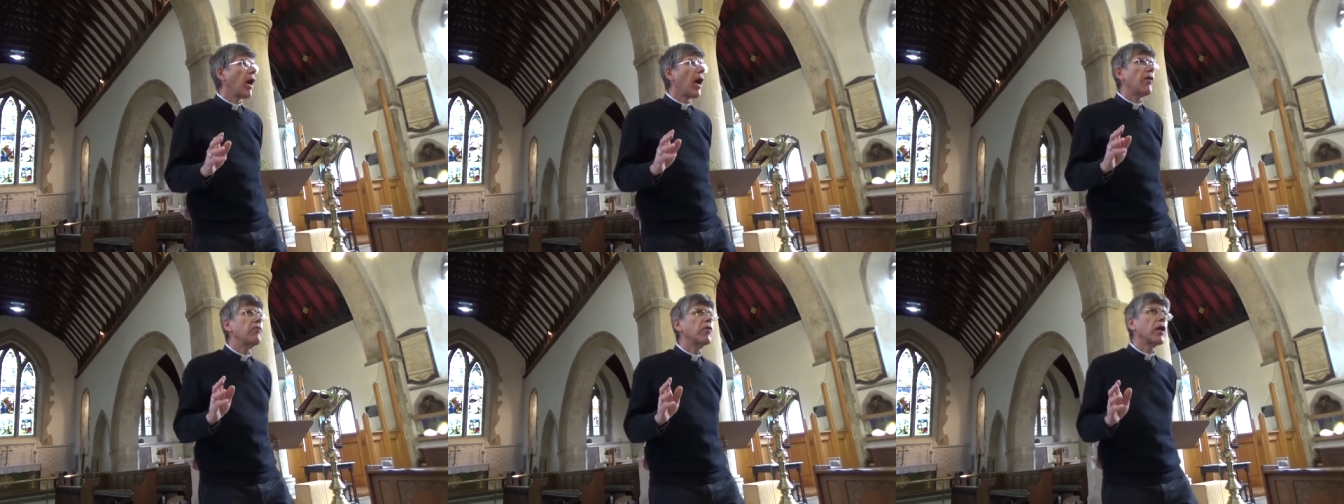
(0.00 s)

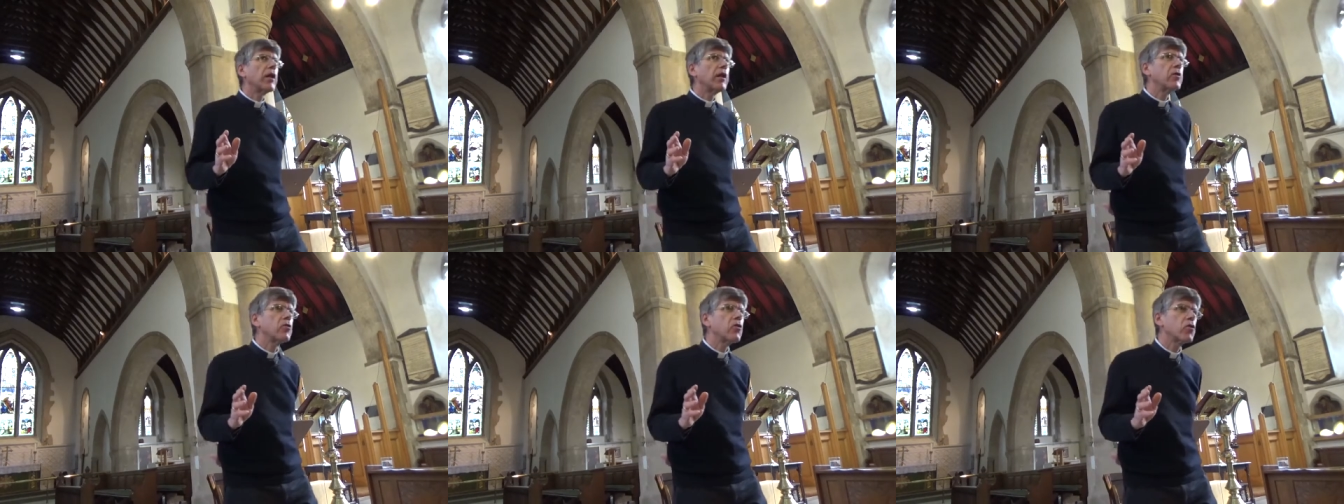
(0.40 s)
Have you
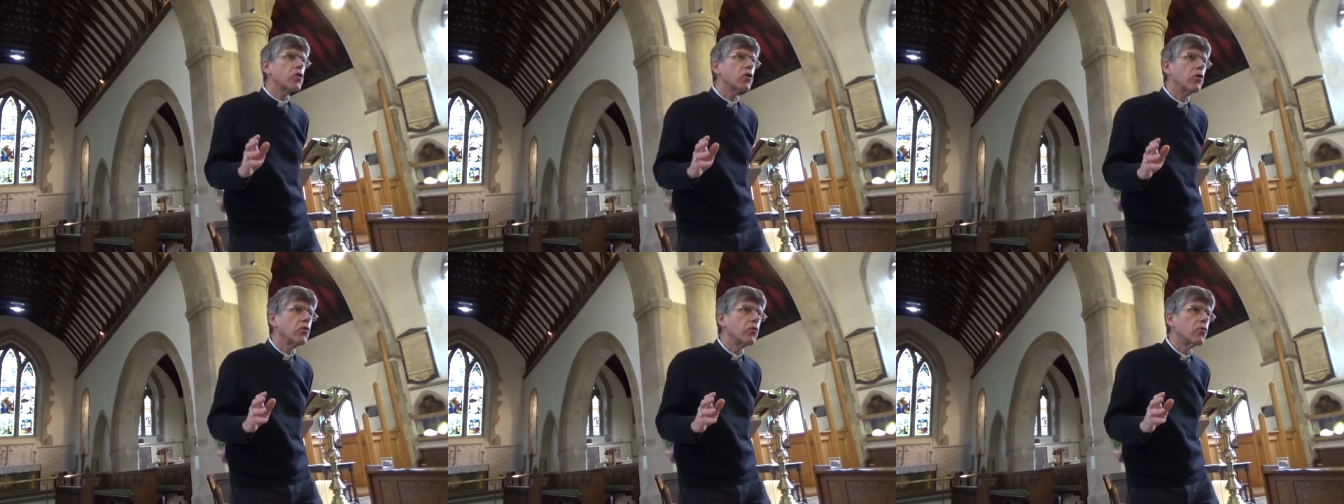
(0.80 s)
cleaned your
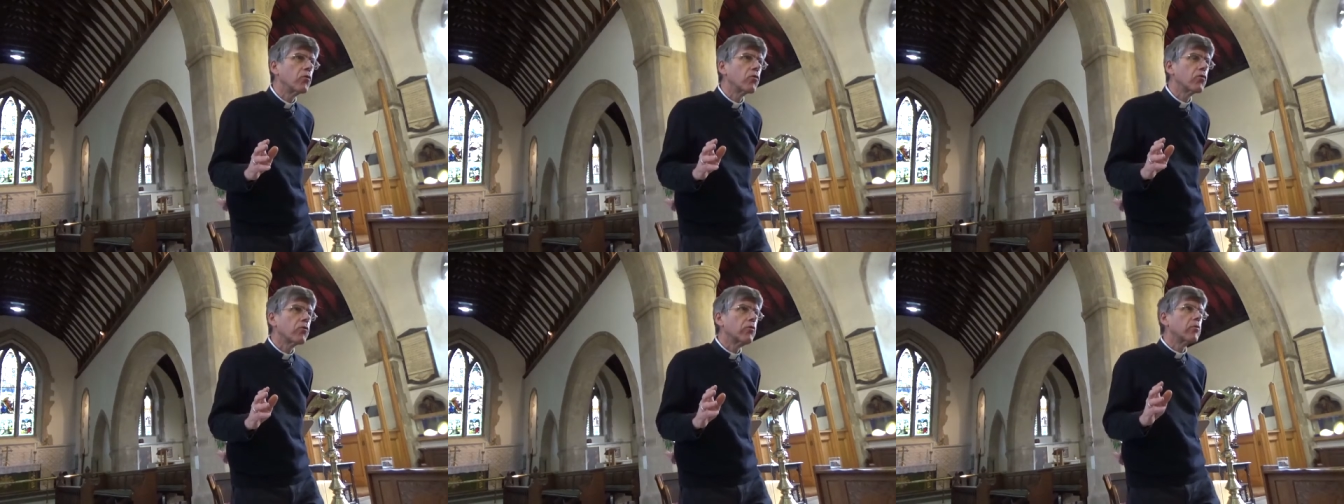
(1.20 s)

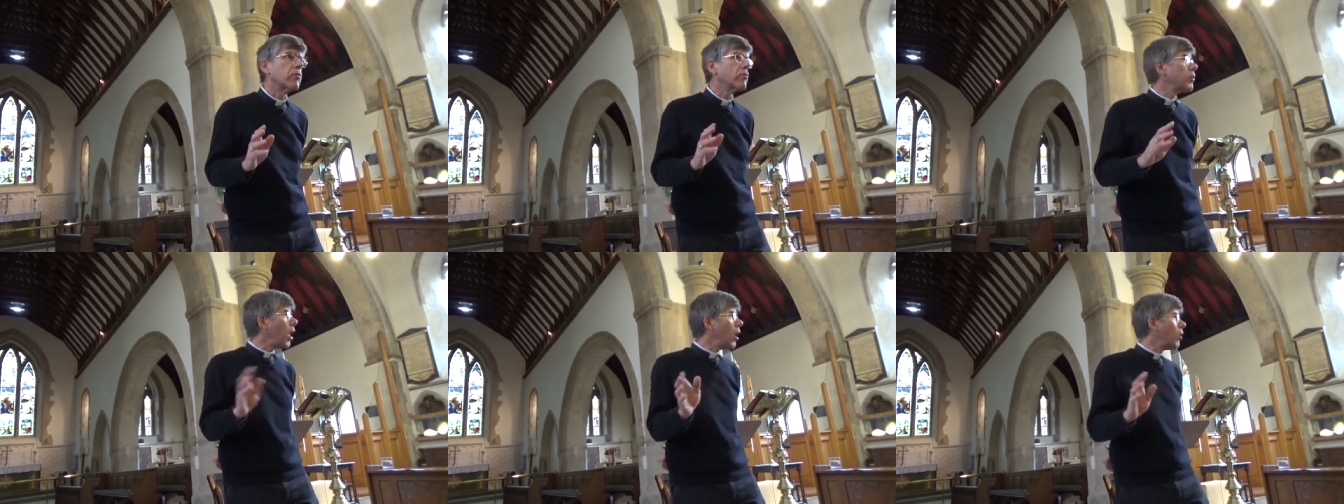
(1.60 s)
shoes?
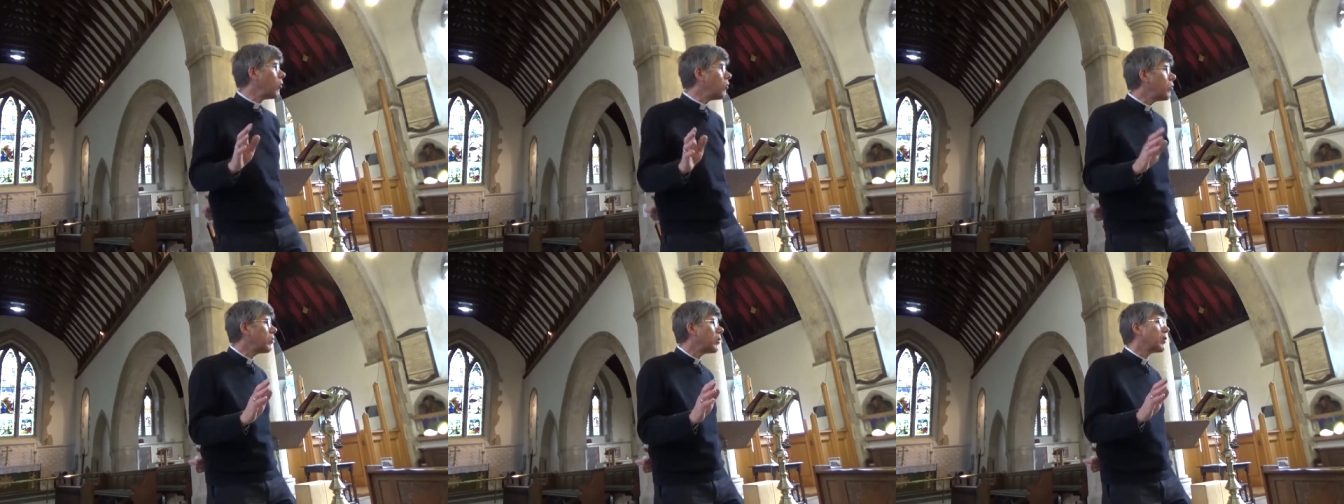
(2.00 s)
No.